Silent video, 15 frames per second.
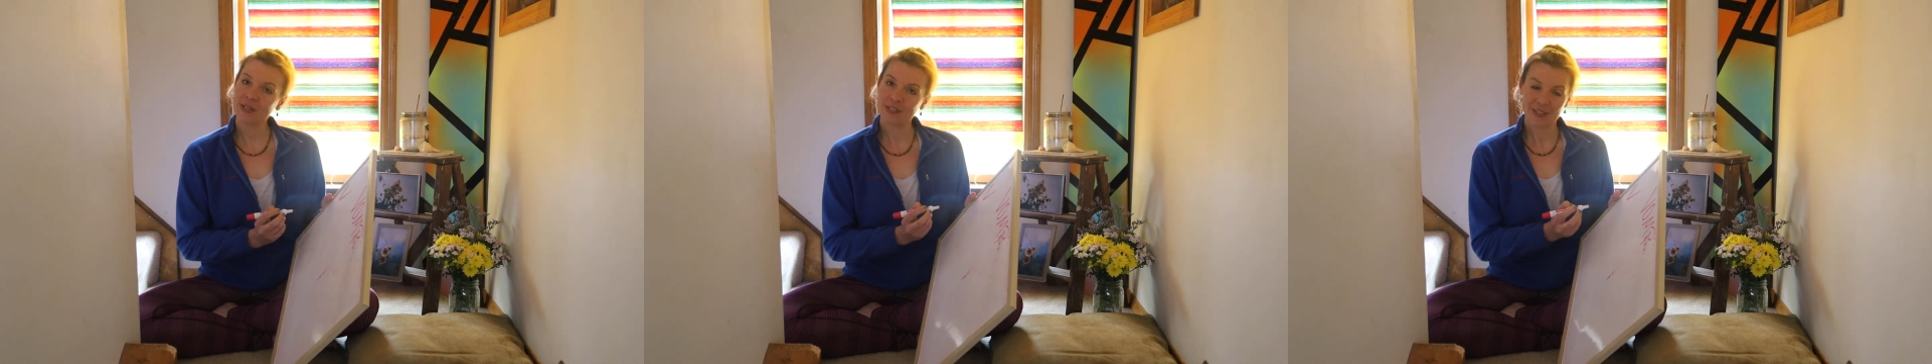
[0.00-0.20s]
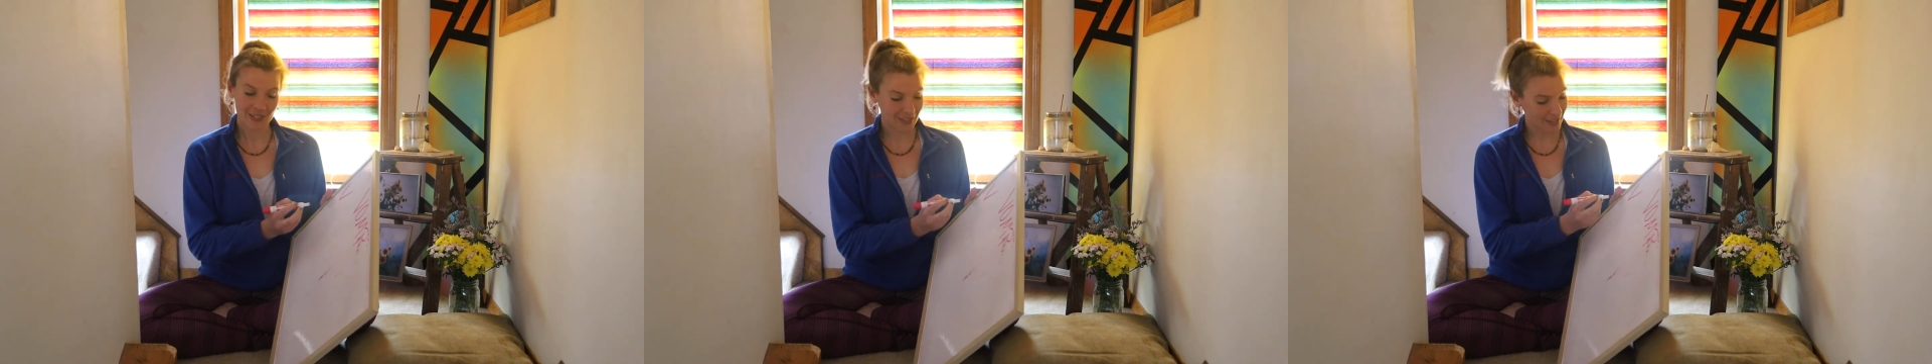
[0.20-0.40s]

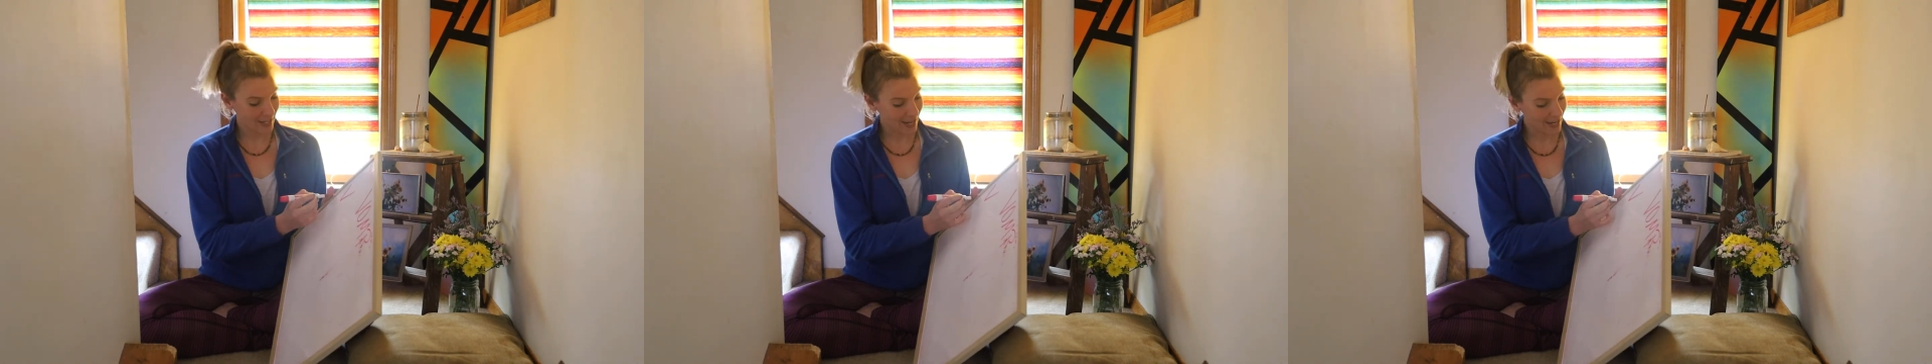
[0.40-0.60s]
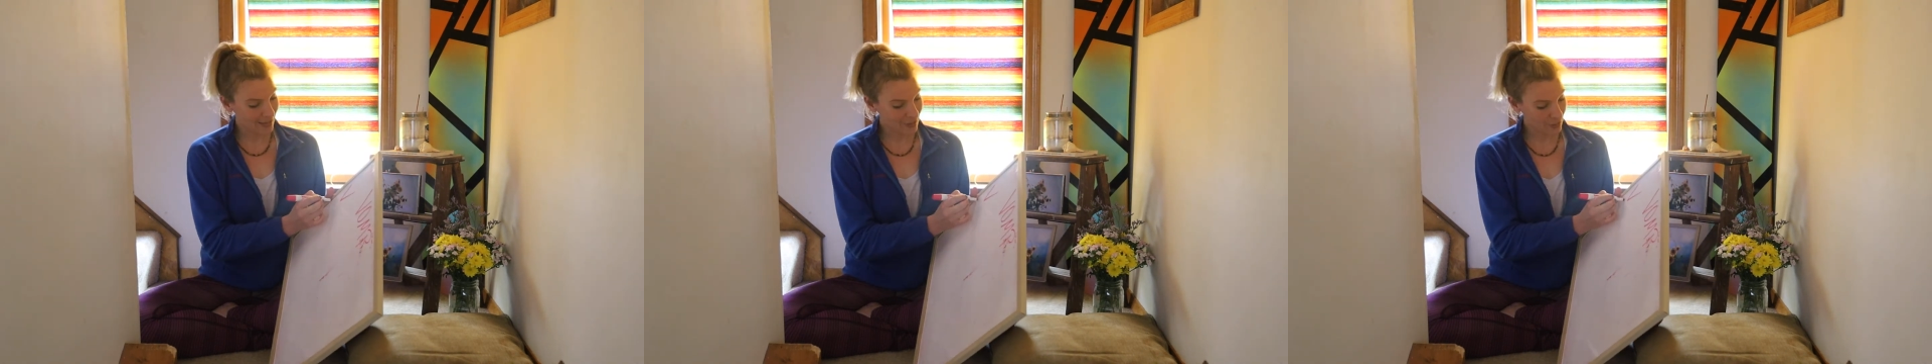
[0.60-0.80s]

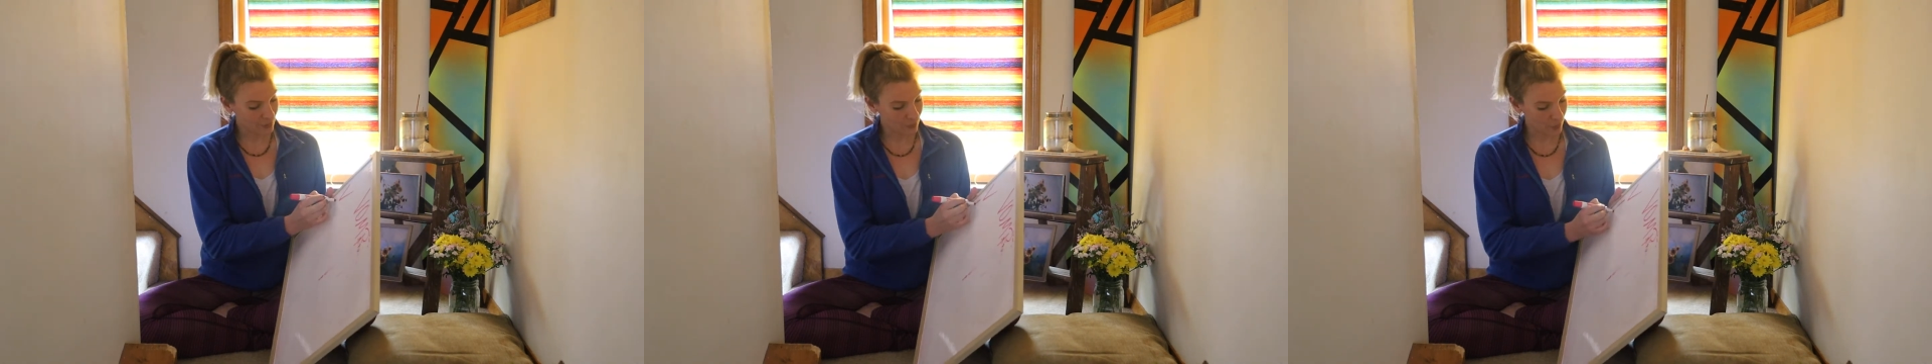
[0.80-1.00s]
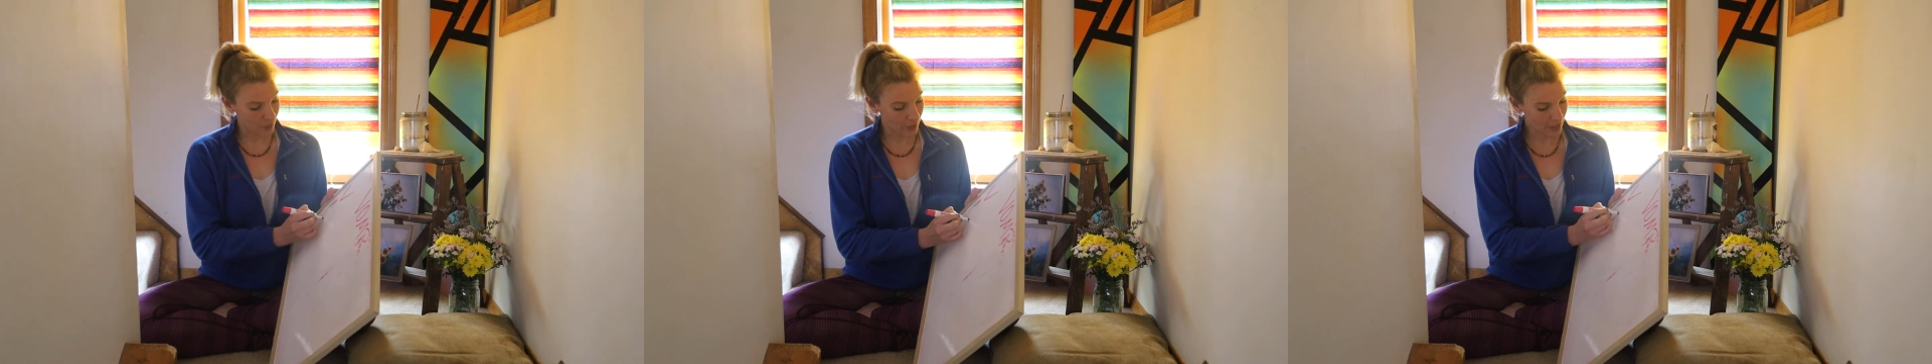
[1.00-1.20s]
stands
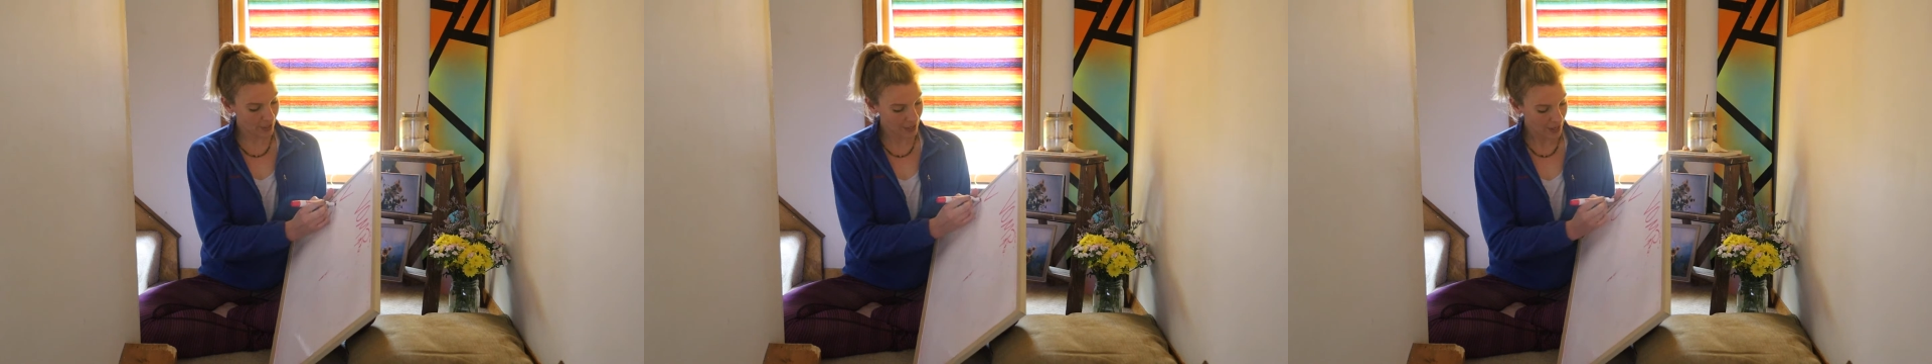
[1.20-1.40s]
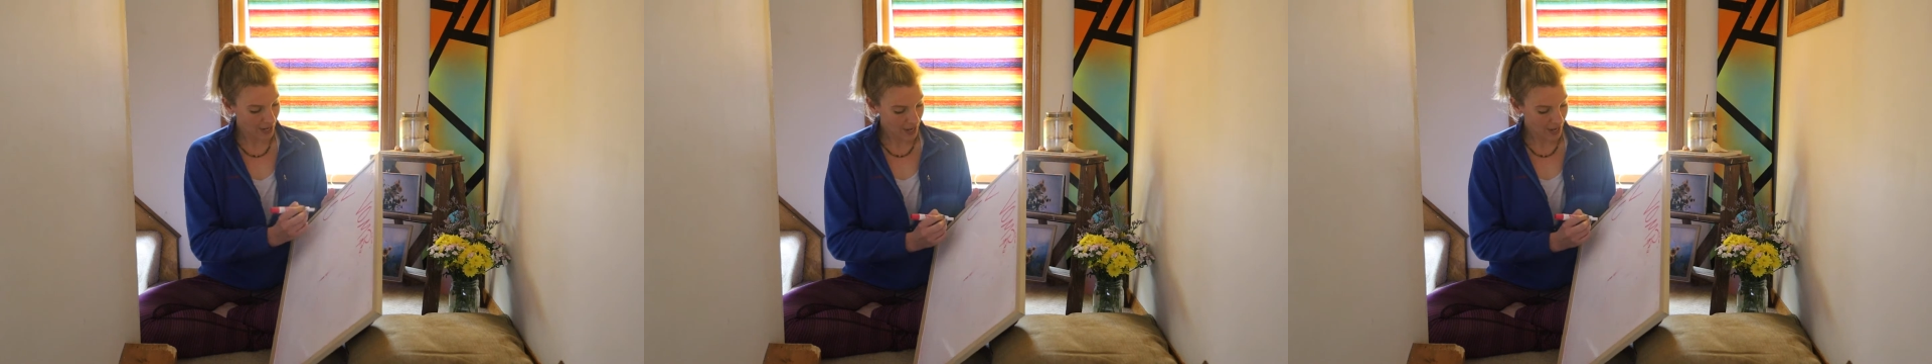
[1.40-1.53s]
for